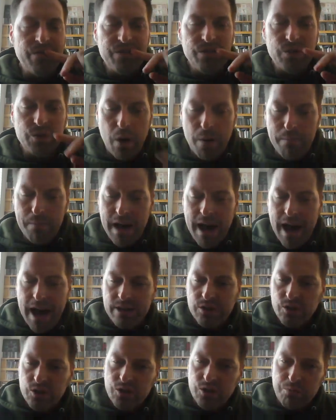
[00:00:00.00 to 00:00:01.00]
so I'm going to
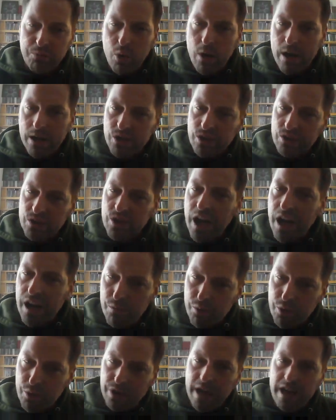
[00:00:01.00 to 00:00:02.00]
ask some questions kind
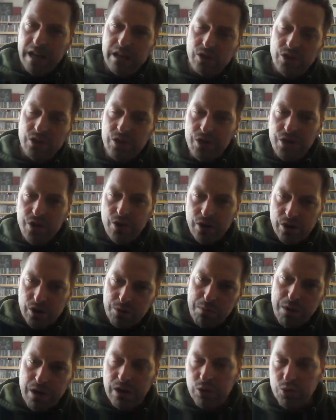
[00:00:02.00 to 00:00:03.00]
of related to your
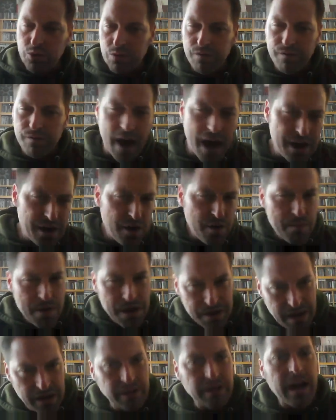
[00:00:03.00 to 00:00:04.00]
experience with Venom,
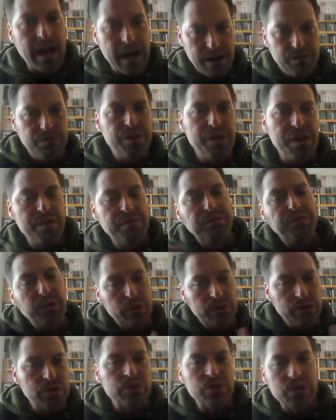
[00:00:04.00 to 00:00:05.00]
and kind of the
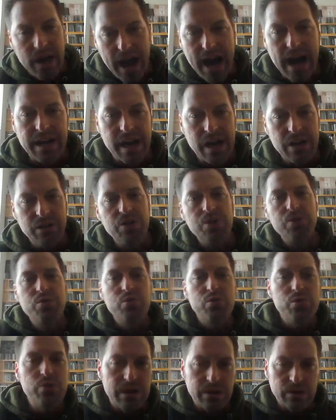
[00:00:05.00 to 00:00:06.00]
influences it had on
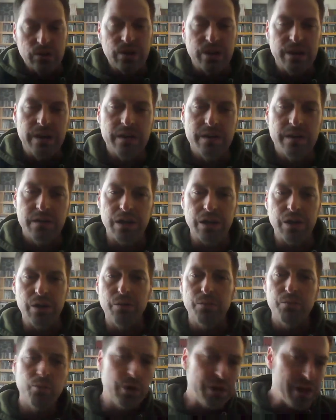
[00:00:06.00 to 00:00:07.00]
you as,
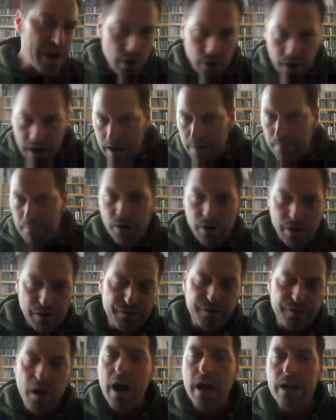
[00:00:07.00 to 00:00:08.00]
with Hellhammer
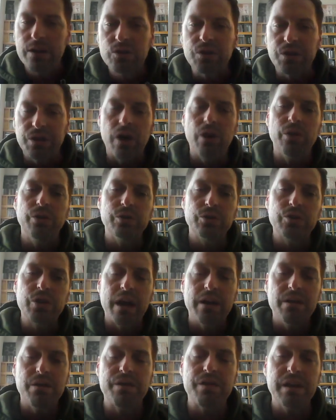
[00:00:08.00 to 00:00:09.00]
and Frost and all those
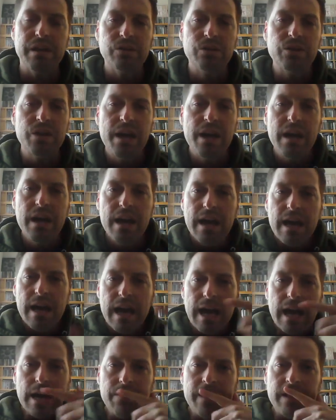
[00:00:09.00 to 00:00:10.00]
kind of things.
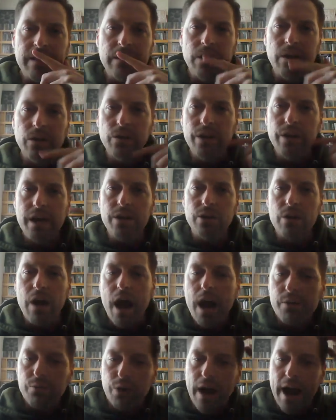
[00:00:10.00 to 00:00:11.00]
And then later
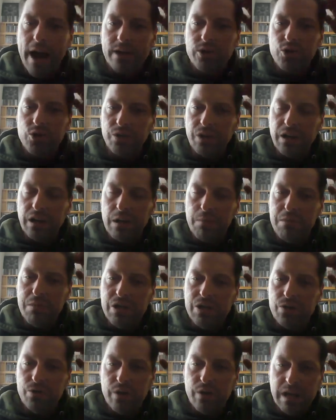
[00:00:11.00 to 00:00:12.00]
on, we're actually going to be
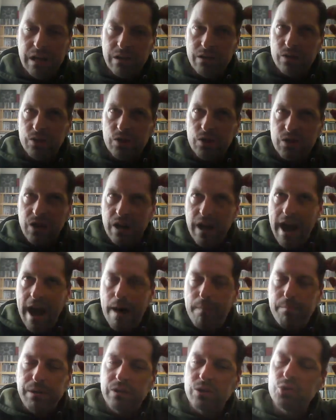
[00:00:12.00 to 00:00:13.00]
doing, this is going to
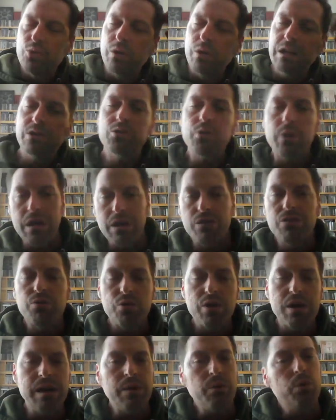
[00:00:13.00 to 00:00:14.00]
happen in
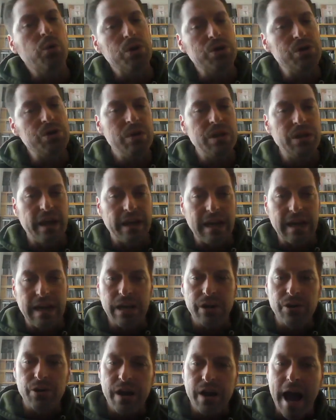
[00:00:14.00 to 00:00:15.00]
2023. We're doing like an
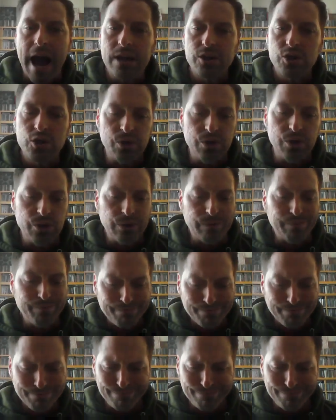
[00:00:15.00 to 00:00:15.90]
international